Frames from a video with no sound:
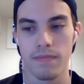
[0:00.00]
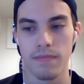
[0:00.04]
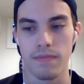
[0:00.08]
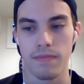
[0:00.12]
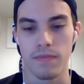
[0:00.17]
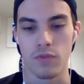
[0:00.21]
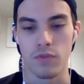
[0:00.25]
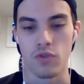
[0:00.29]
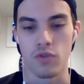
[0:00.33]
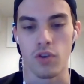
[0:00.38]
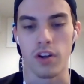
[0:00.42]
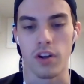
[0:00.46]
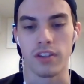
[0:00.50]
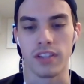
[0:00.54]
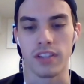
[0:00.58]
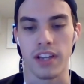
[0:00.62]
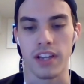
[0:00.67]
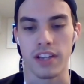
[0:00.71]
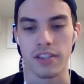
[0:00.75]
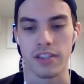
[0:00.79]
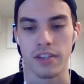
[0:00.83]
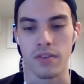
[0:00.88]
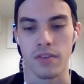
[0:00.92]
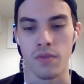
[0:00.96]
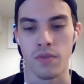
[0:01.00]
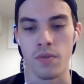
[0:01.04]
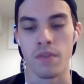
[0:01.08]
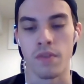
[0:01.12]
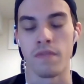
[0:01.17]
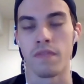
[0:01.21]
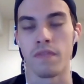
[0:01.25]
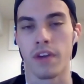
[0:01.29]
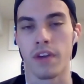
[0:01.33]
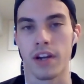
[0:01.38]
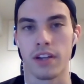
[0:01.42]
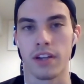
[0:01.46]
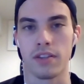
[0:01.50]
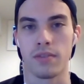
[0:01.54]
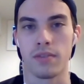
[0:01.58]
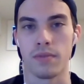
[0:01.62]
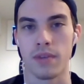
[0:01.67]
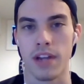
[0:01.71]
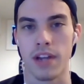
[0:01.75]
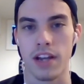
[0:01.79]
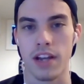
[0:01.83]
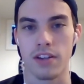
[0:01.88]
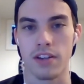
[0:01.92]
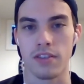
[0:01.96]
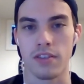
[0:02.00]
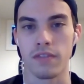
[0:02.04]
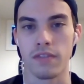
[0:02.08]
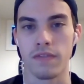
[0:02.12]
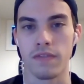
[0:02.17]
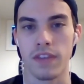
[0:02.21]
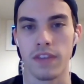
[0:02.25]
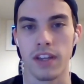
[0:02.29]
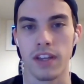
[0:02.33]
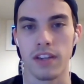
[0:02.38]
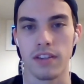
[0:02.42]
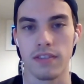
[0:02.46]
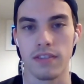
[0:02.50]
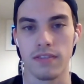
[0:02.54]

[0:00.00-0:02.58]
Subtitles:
drug tested or invited to a national event.